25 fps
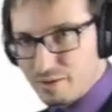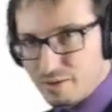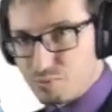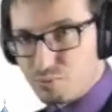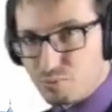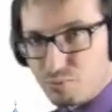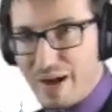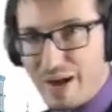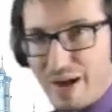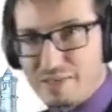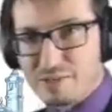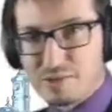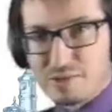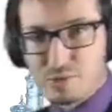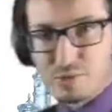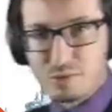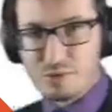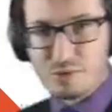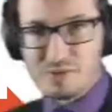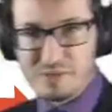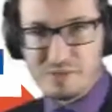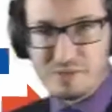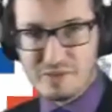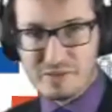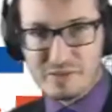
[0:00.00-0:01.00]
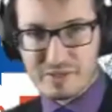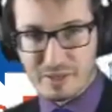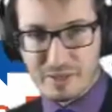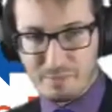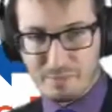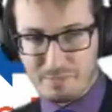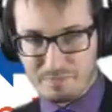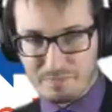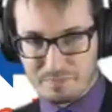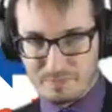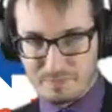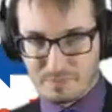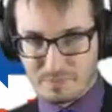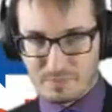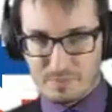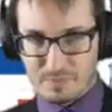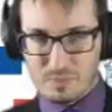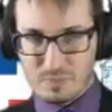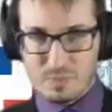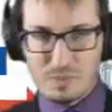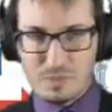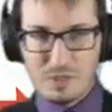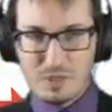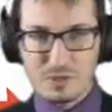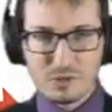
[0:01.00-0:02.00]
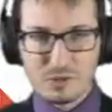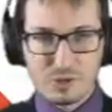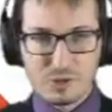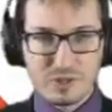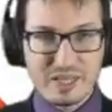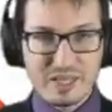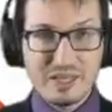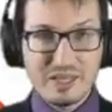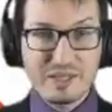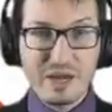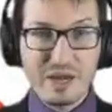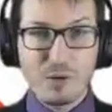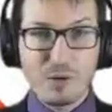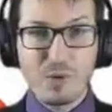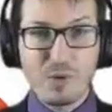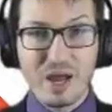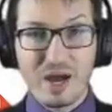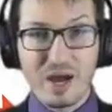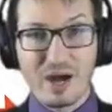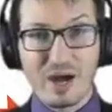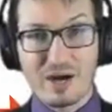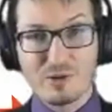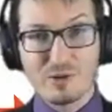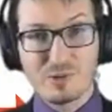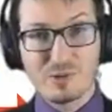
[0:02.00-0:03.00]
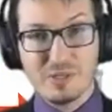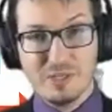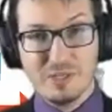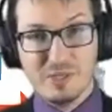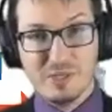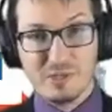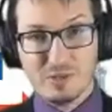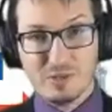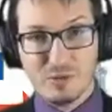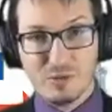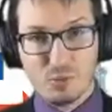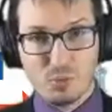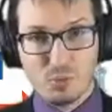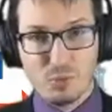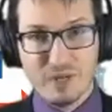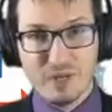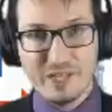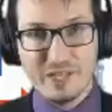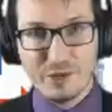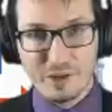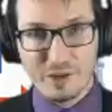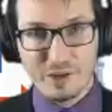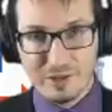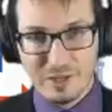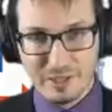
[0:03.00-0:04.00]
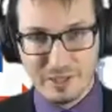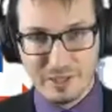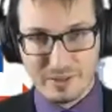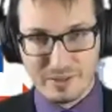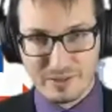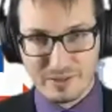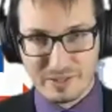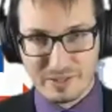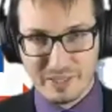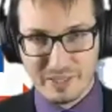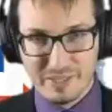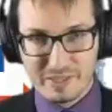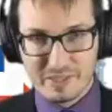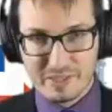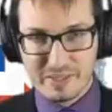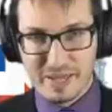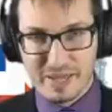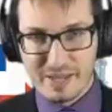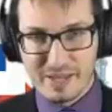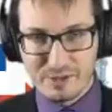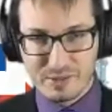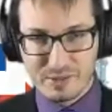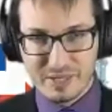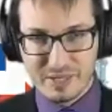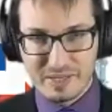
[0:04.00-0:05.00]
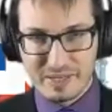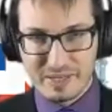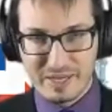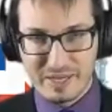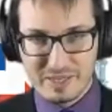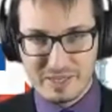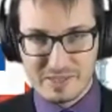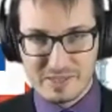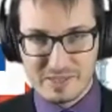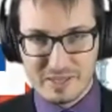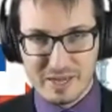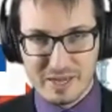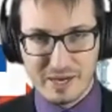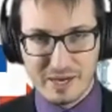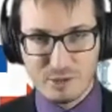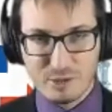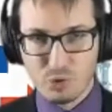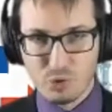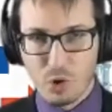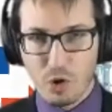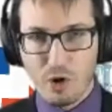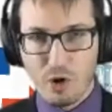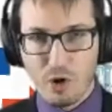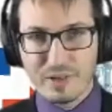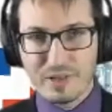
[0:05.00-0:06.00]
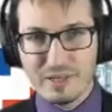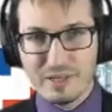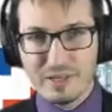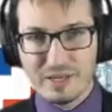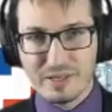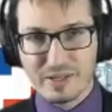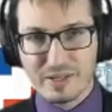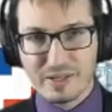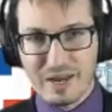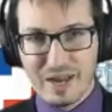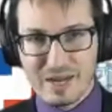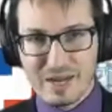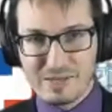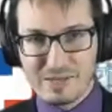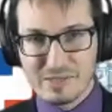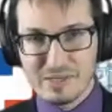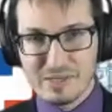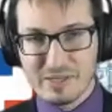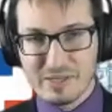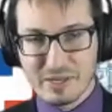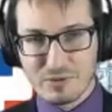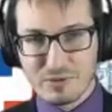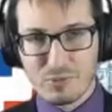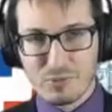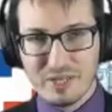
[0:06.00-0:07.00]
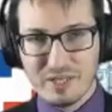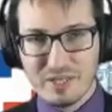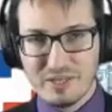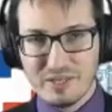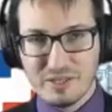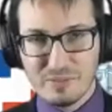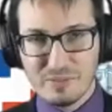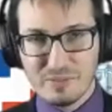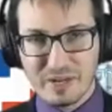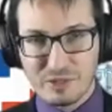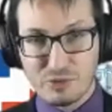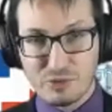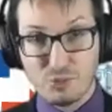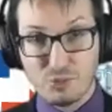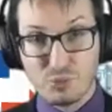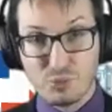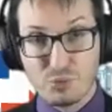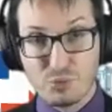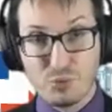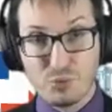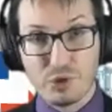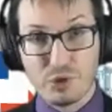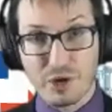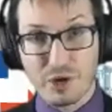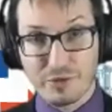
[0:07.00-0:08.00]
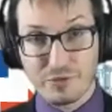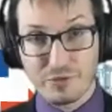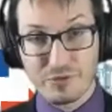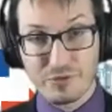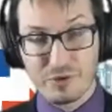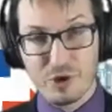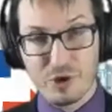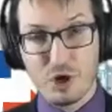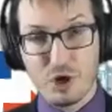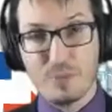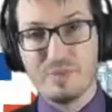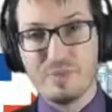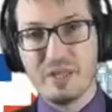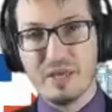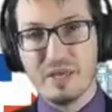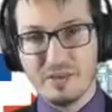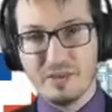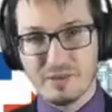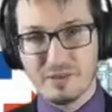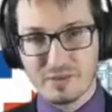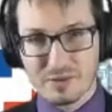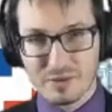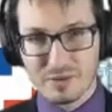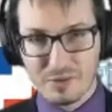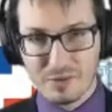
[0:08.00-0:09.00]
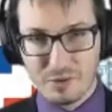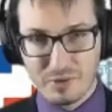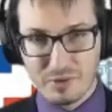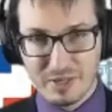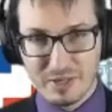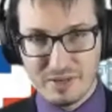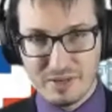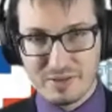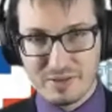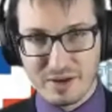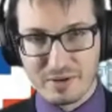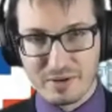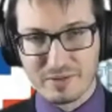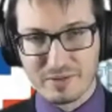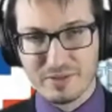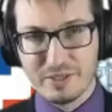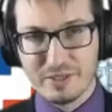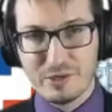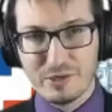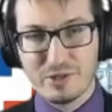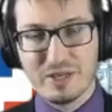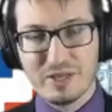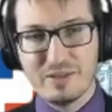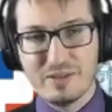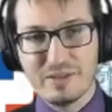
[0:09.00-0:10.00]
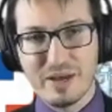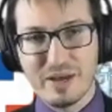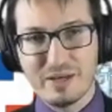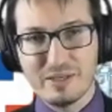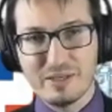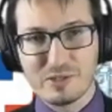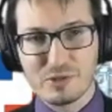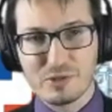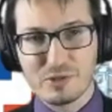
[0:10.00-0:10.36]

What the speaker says: write to the system. The data warehouse is read-only. It's there, the data is there, you only analyze it and read it, but you do not update the data. The data is